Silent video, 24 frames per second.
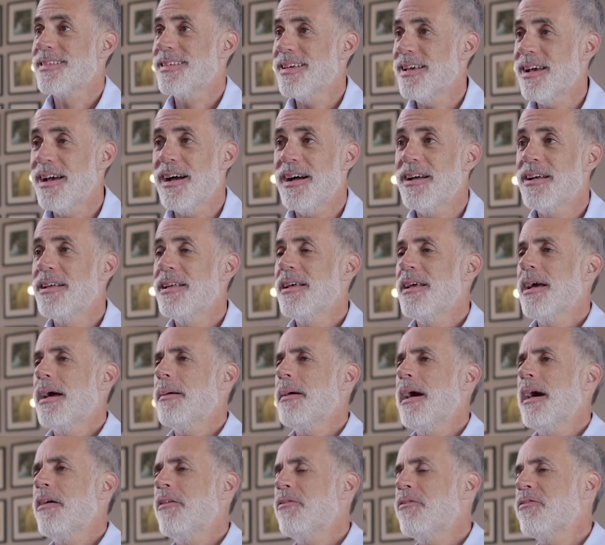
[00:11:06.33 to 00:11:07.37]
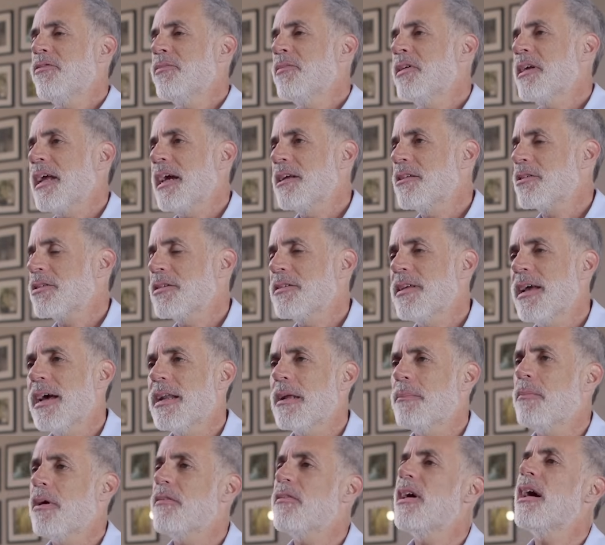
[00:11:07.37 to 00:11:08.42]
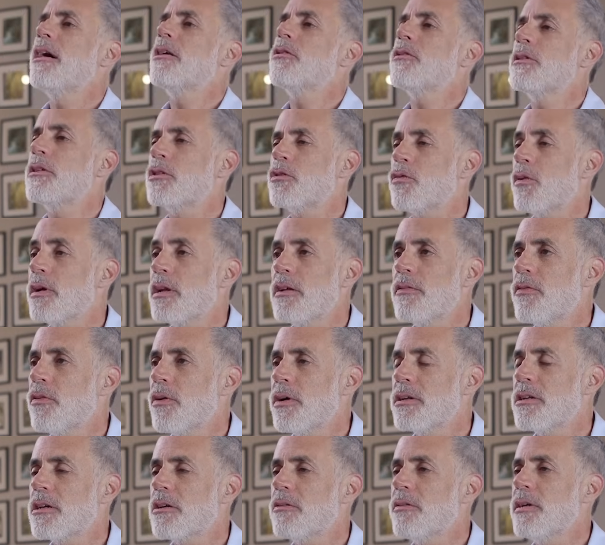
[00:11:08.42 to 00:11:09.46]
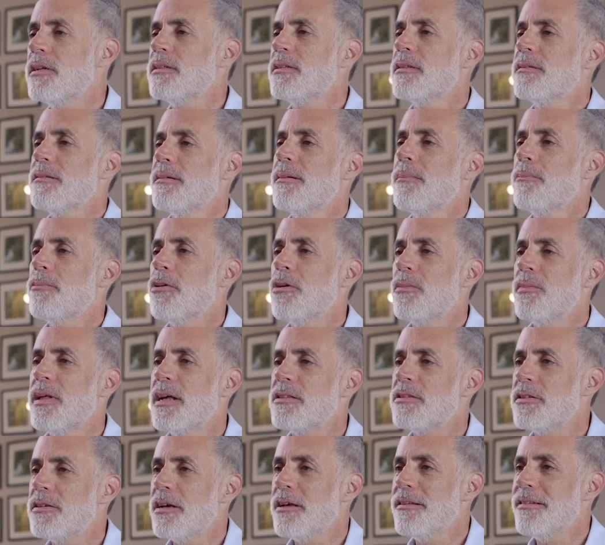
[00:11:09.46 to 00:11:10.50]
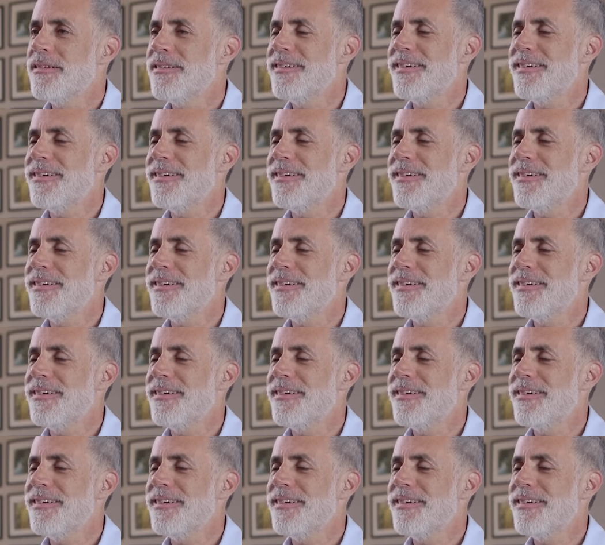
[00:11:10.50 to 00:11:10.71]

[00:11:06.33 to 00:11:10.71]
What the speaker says: Yeah. From what I understand, above 124 degrees, boom, that's it.